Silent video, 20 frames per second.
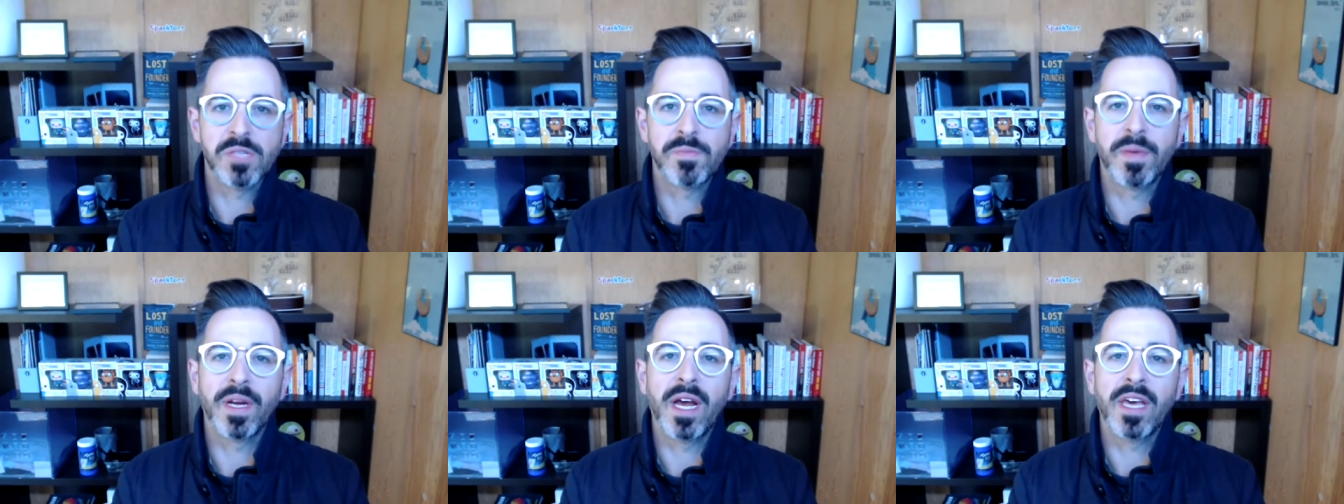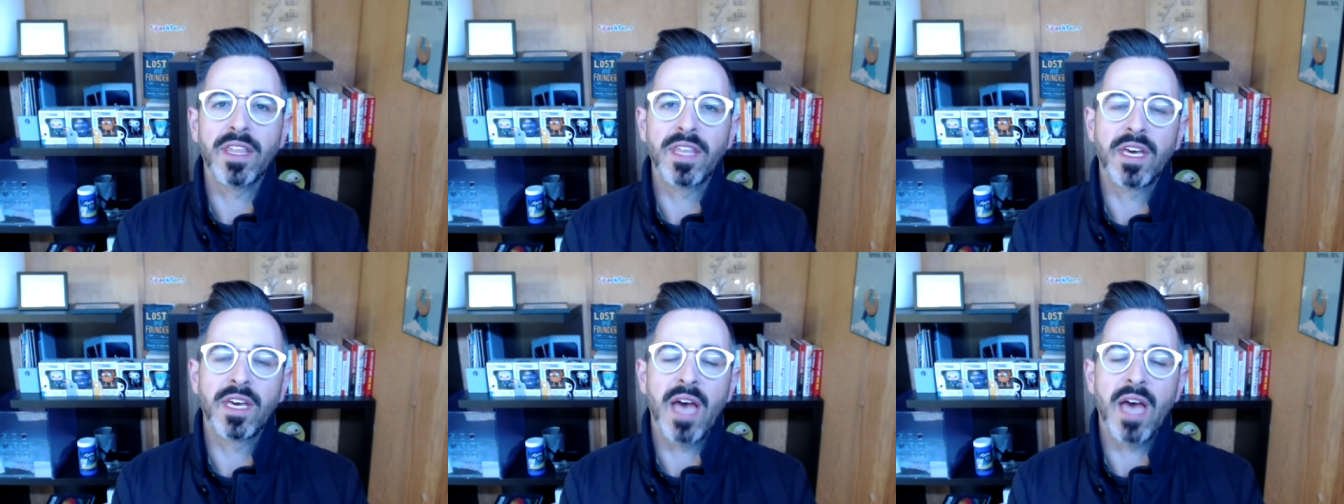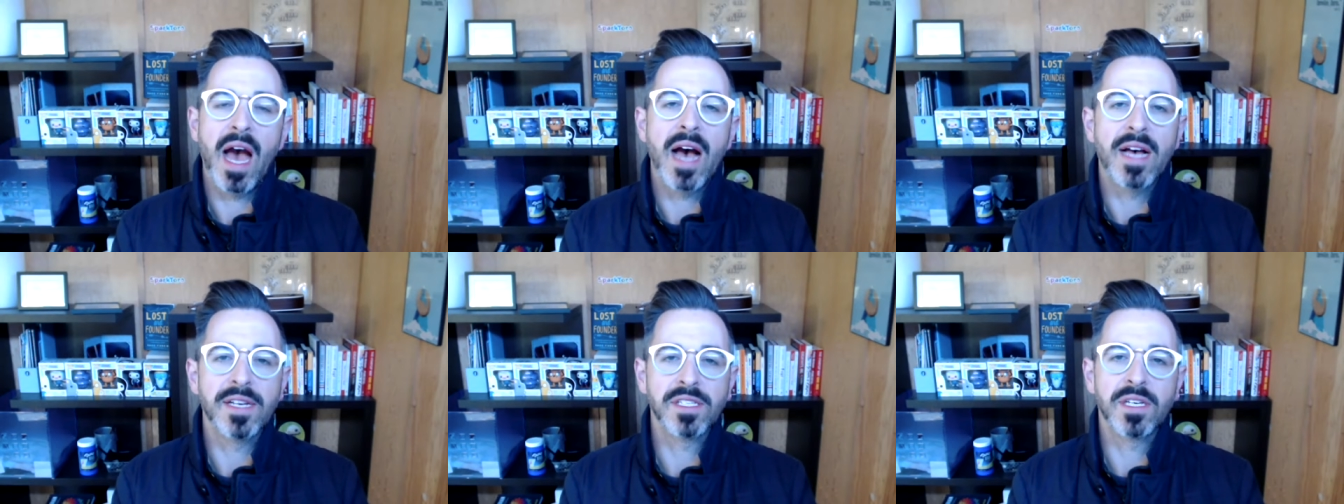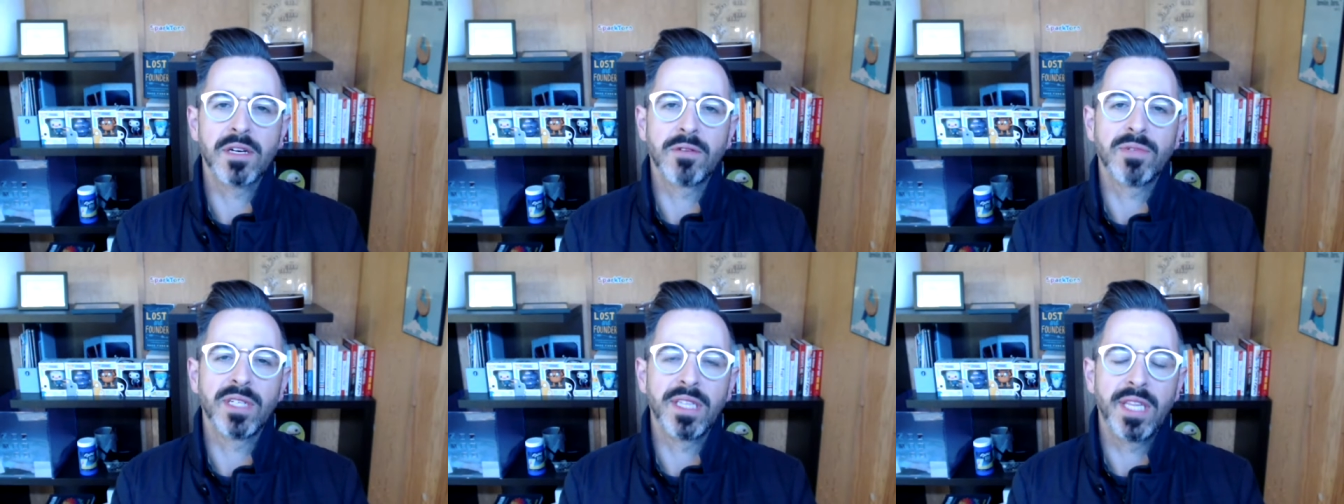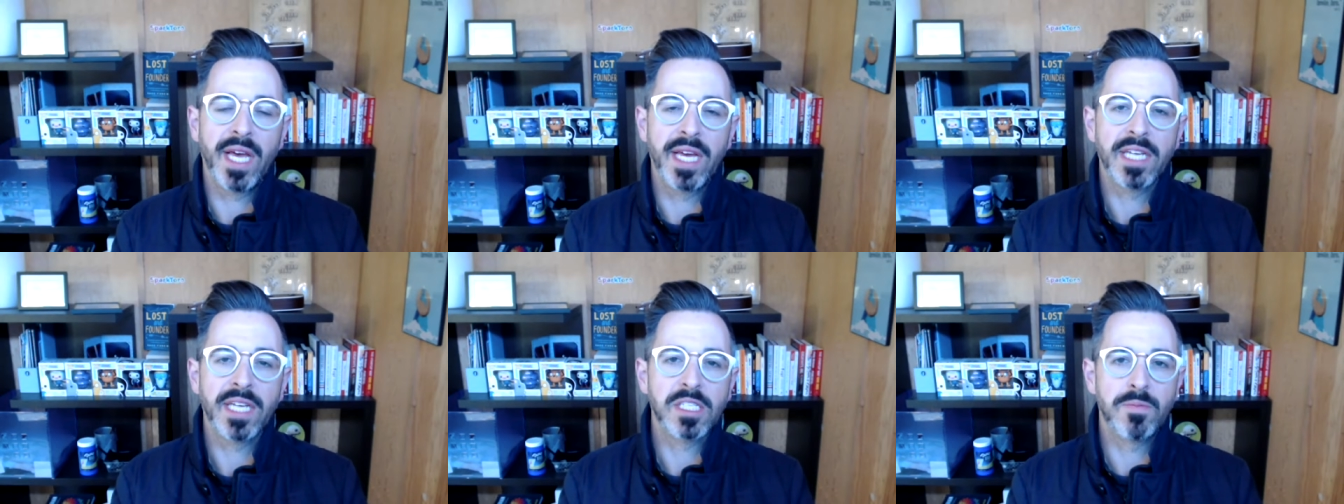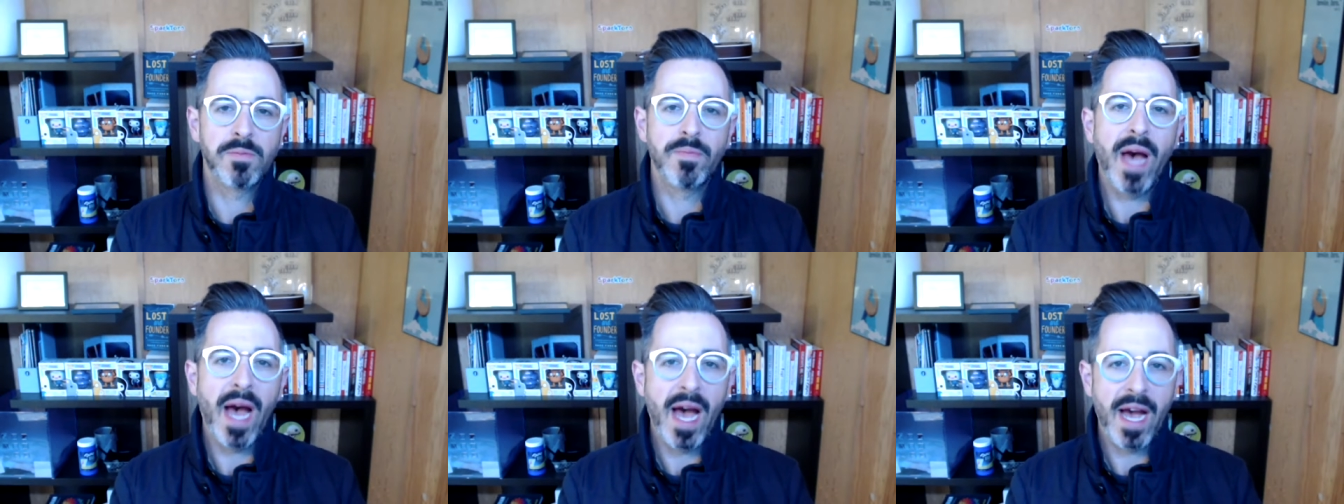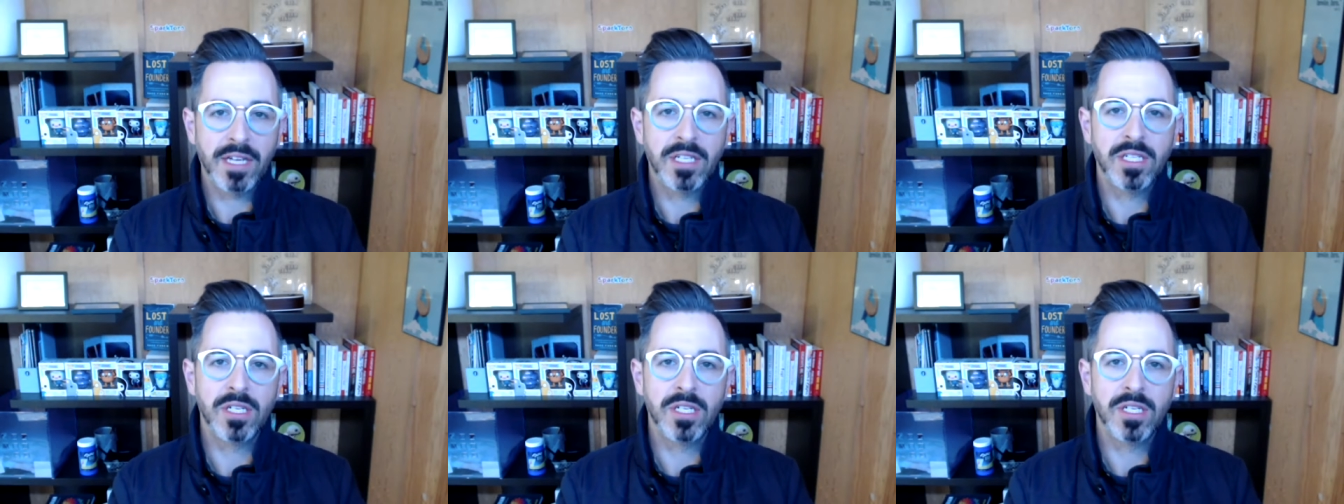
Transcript: but I think as it relates back